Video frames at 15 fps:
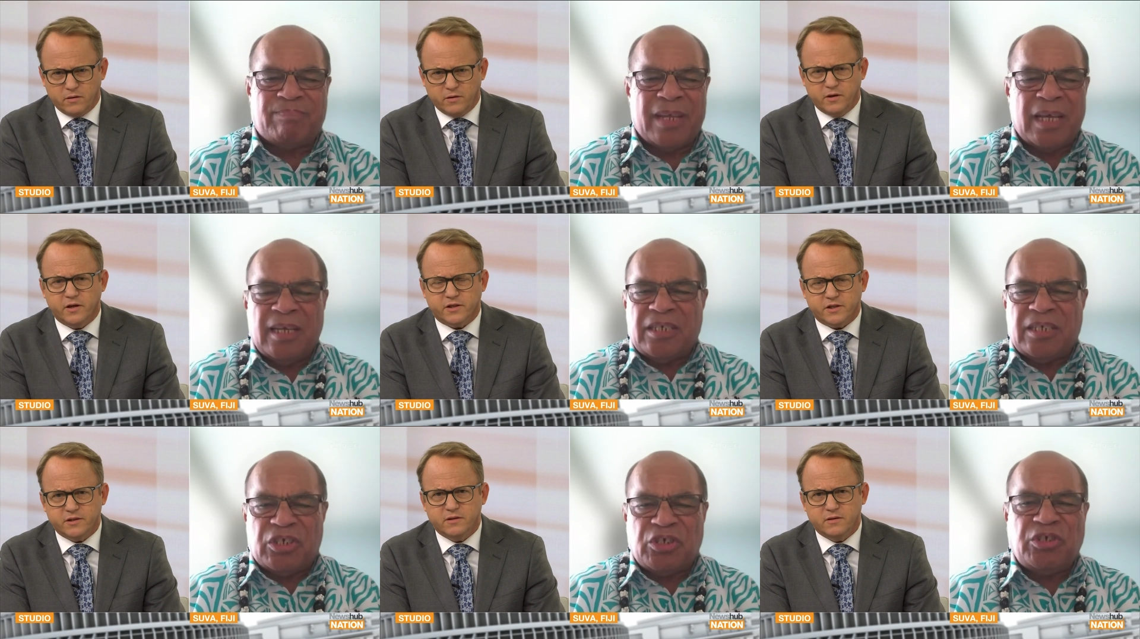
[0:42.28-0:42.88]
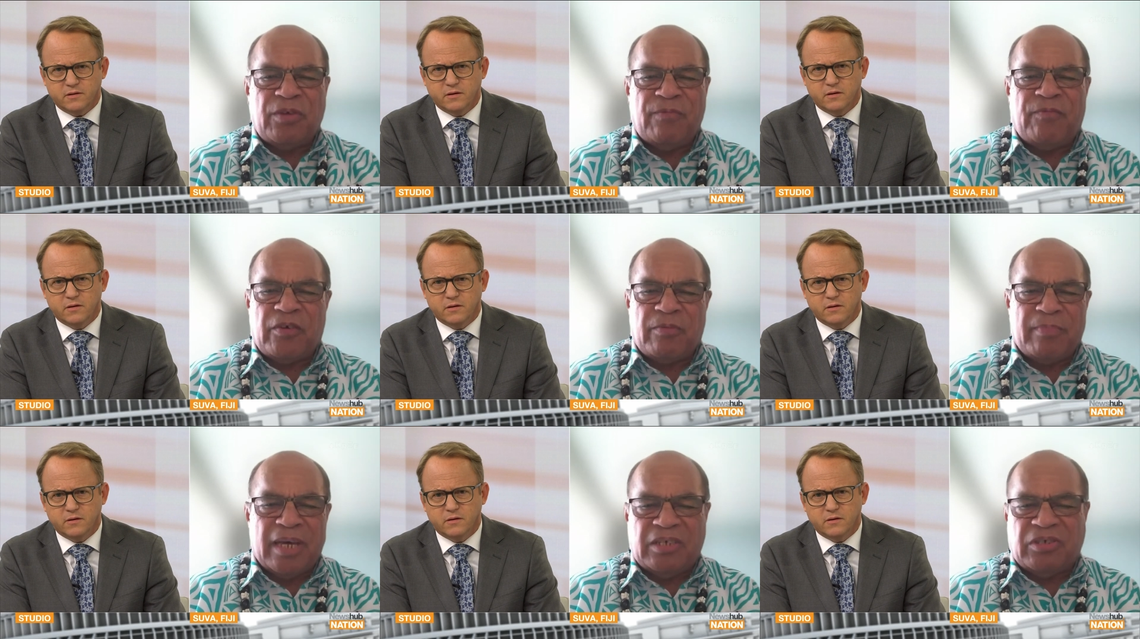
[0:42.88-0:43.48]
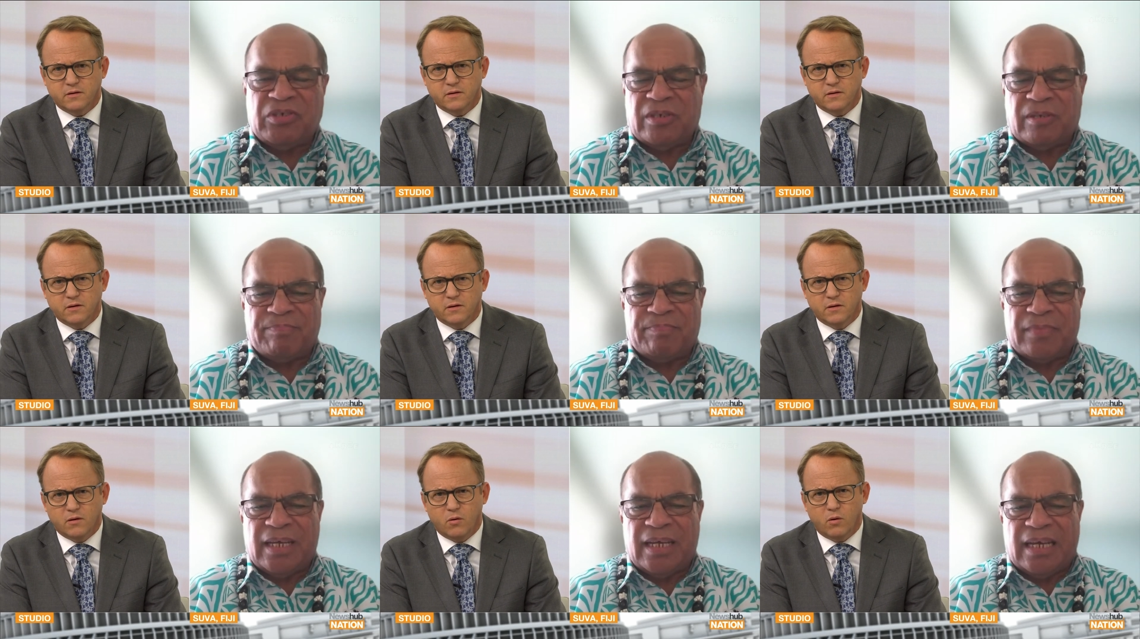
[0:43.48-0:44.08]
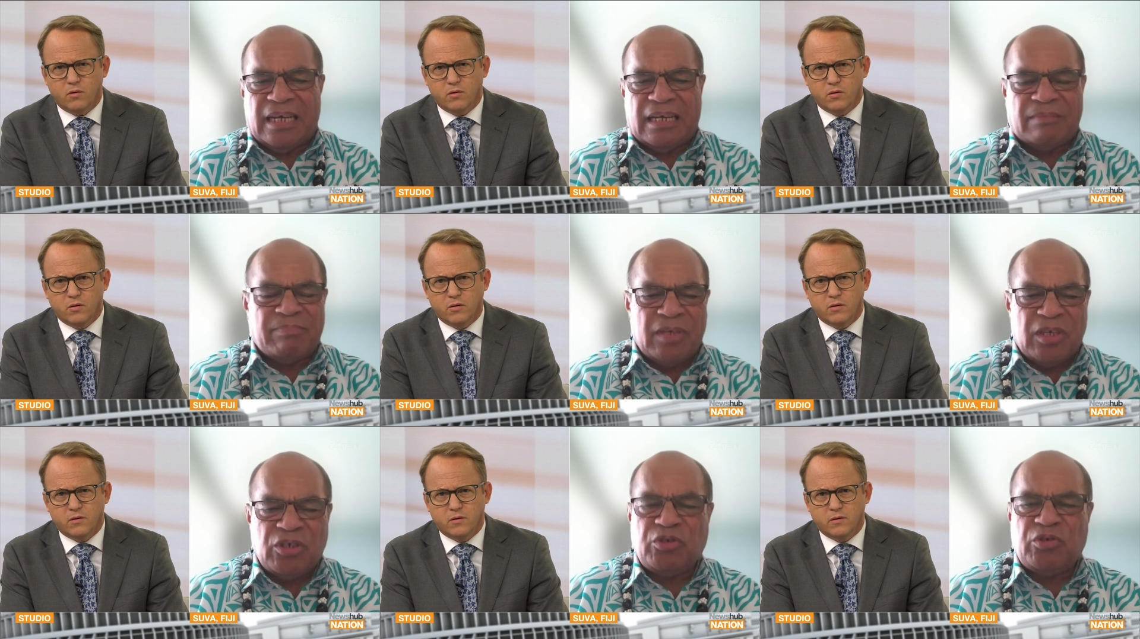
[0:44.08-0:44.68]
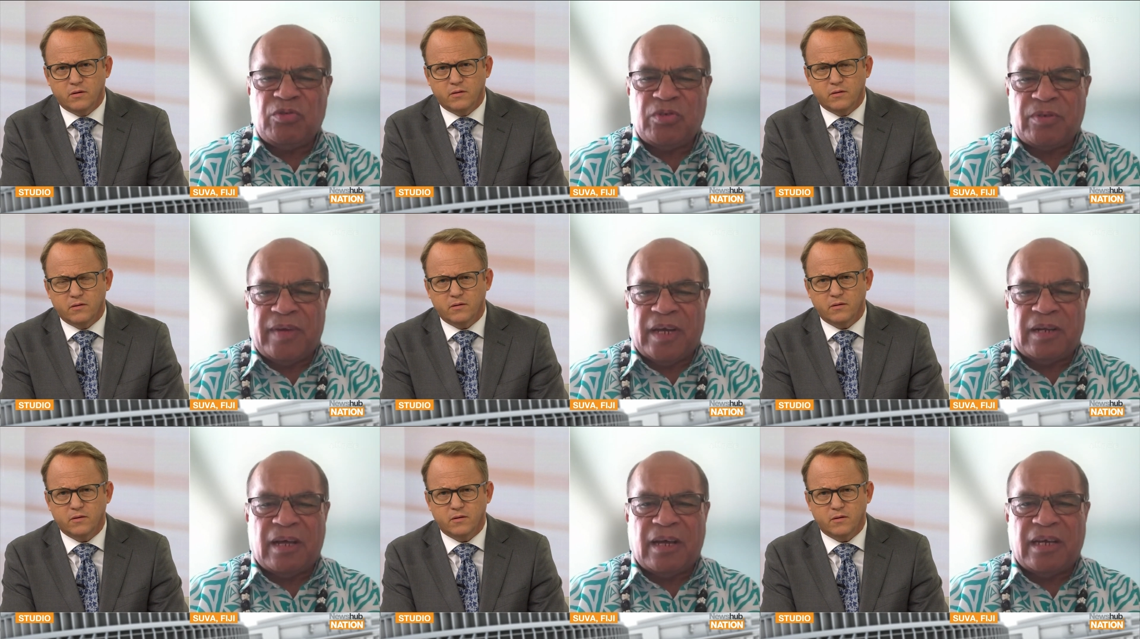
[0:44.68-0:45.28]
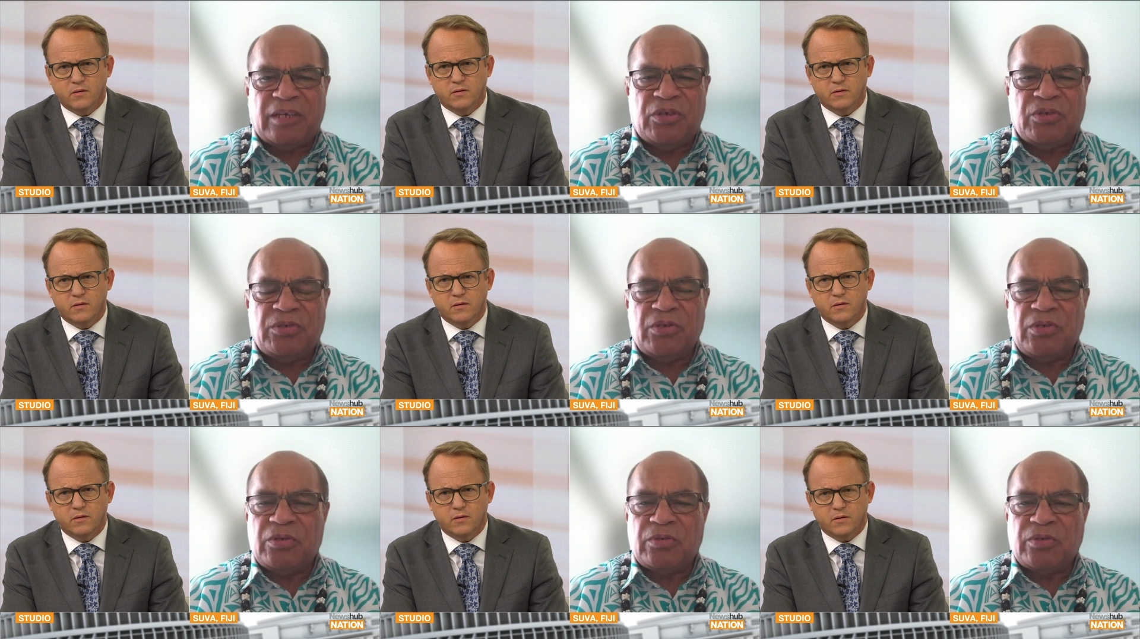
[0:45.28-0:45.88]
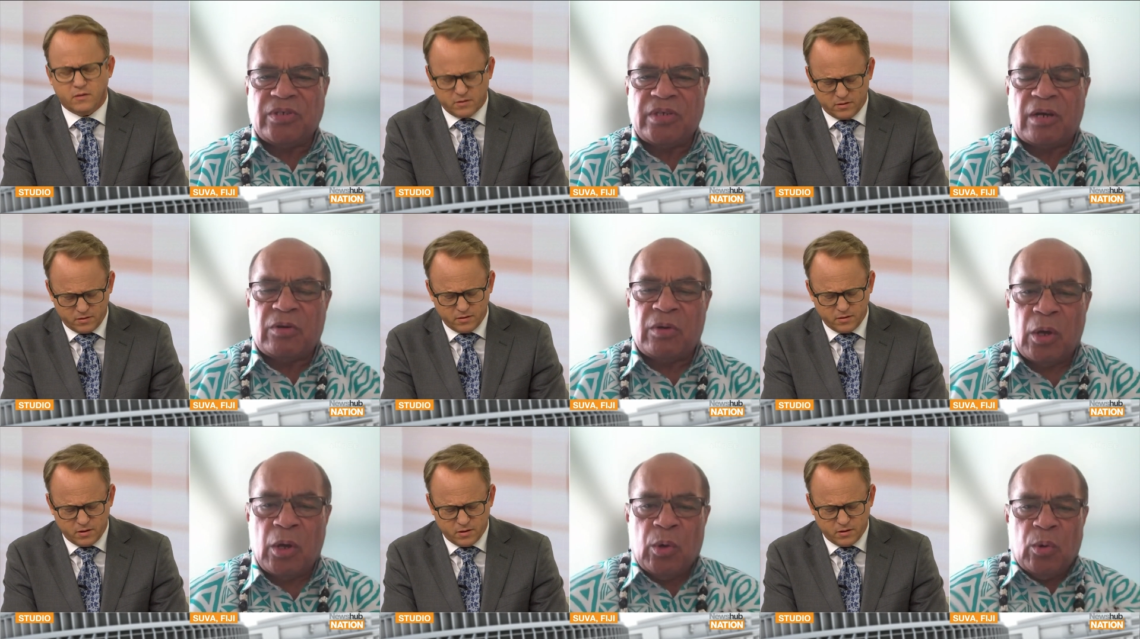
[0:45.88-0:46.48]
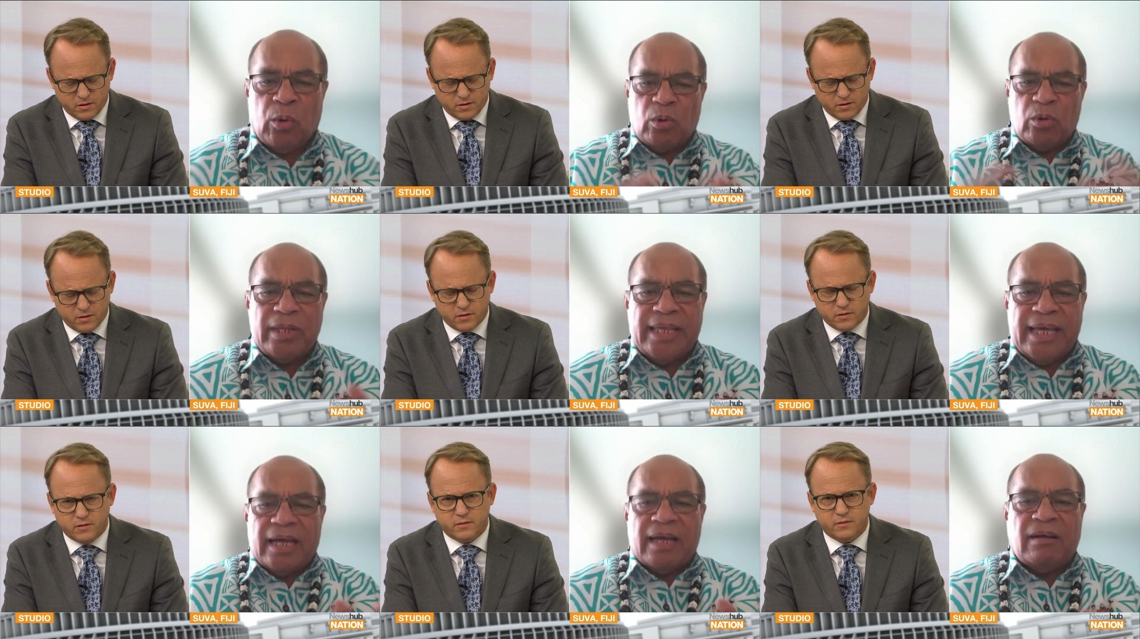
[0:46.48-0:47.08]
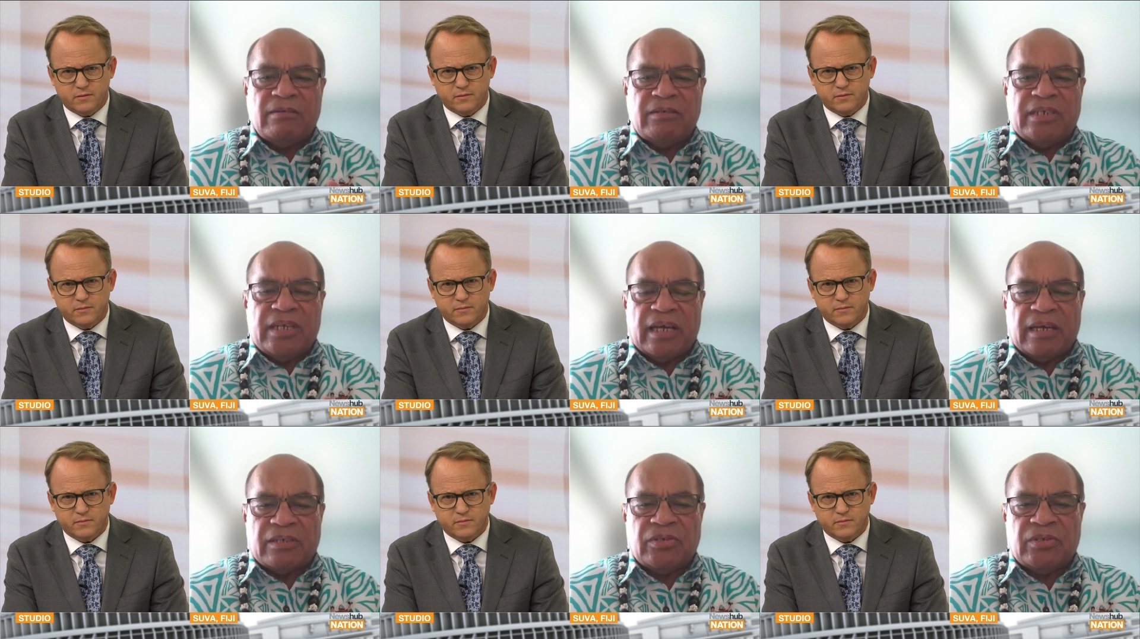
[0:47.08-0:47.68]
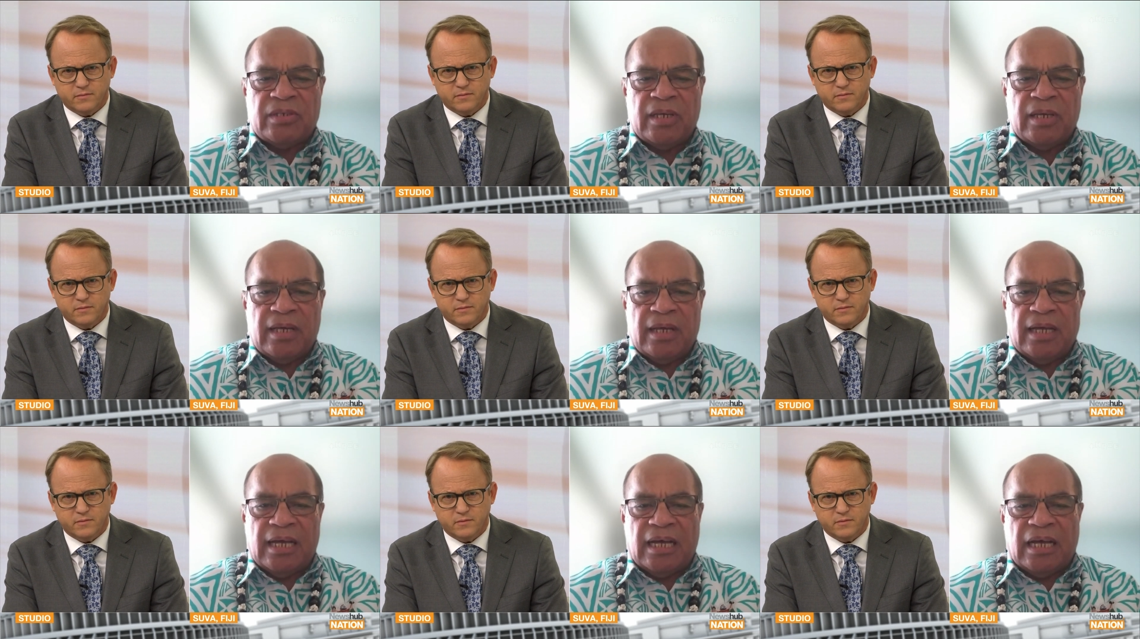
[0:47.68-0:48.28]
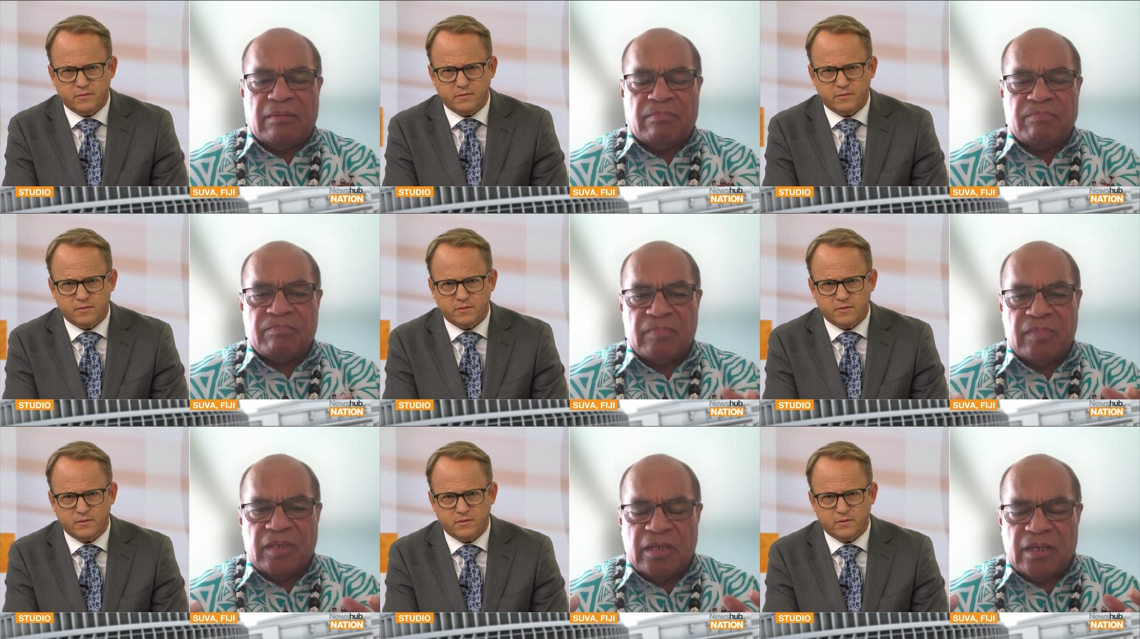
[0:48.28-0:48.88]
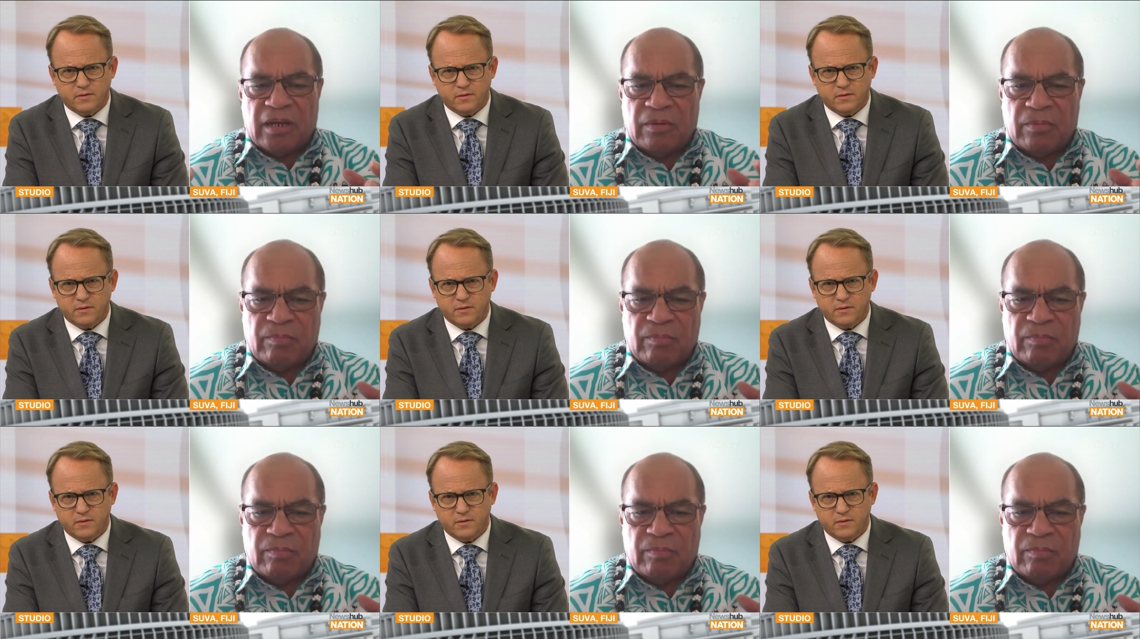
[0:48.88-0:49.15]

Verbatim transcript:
Speaker 1: yes. disinformation, um, issues around IUU. So, all of that context um, you know,